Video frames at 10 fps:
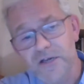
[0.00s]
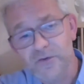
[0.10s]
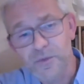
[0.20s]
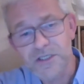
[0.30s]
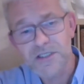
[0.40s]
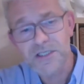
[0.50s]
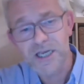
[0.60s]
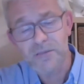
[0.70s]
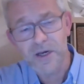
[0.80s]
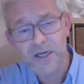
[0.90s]

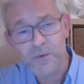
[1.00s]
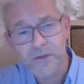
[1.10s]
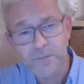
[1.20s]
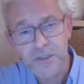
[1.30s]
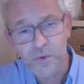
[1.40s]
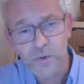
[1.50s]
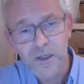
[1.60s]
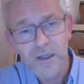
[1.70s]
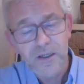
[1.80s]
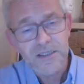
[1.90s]
foundation, to level
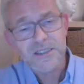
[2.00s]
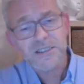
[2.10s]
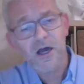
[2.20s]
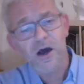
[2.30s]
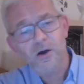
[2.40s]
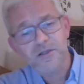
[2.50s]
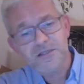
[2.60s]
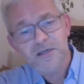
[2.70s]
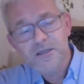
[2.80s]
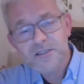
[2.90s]
6 and then level 7,
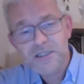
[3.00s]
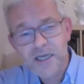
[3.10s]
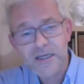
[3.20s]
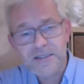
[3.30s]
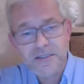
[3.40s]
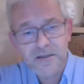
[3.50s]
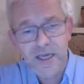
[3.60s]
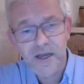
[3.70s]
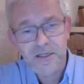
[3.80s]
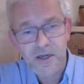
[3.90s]
which is the MA, when
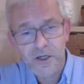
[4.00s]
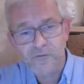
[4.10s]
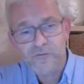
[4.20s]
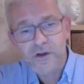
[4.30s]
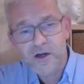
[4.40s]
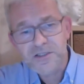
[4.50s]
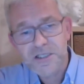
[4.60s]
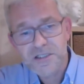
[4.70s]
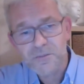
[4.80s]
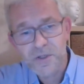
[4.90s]
people
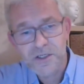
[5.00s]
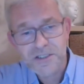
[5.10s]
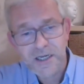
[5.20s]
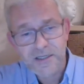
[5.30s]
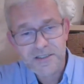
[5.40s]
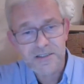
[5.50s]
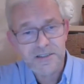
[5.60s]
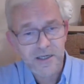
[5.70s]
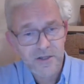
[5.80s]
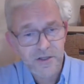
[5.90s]
start to get
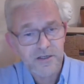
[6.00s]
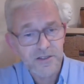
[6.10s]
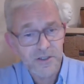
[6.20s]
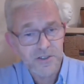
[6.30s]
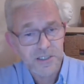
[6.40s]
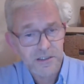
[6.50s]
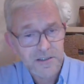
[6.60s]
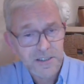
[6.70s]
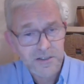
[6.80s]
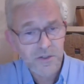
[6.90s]
their kind of
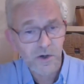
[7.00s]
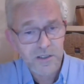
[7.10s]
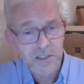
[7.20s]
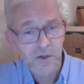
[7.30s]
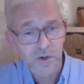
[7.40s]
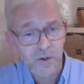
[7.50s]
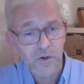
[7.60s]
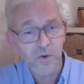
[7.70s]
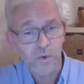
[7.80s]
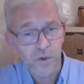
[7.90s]
artistic
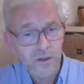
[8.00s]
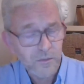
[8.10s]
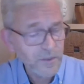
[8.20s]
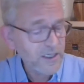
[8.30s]
personality together,